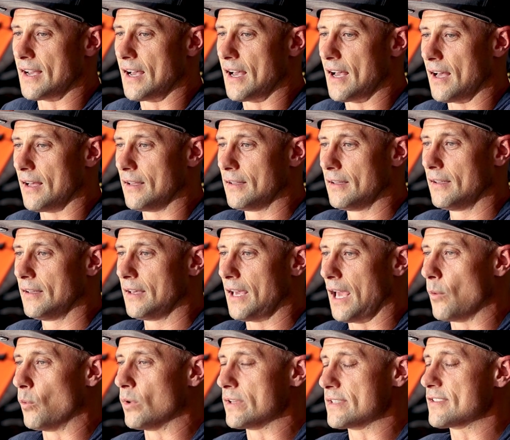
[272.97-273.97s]

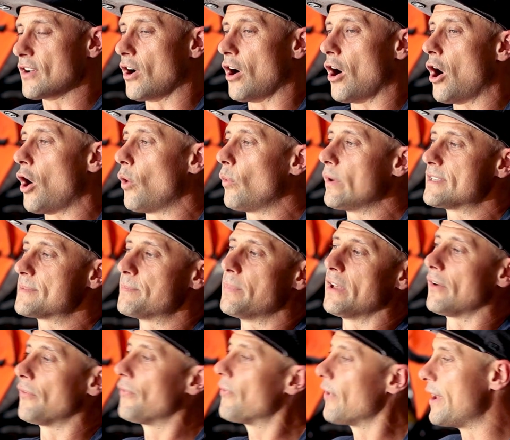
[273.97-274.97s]
and what's always
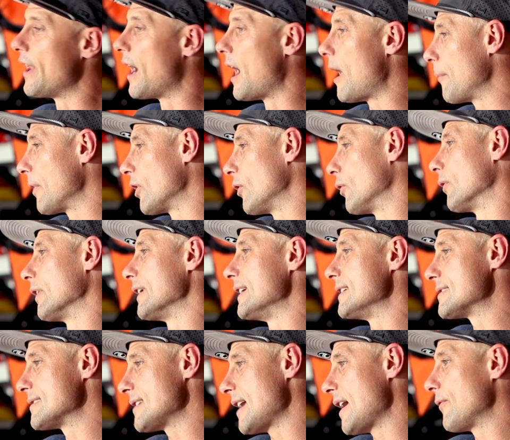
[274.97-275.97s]
been a phenomenal
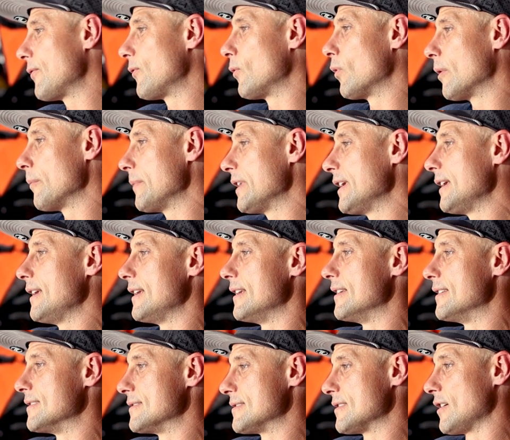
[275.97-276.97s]
reset for me
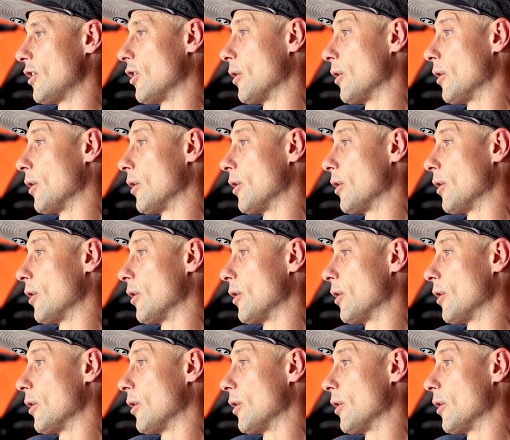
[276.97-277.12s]
is